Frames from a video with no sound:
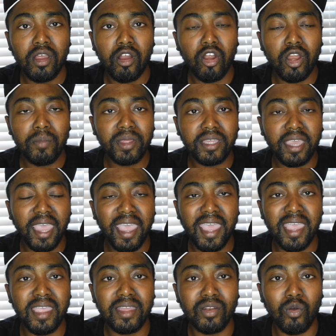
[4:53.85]
Herman
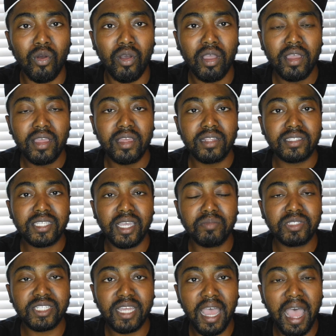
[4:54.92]
Cain, or Tim
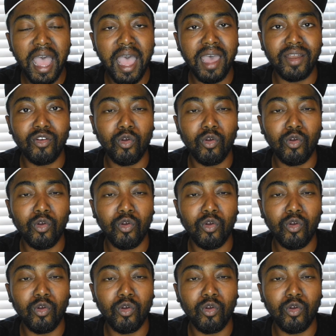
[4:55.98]
Scott,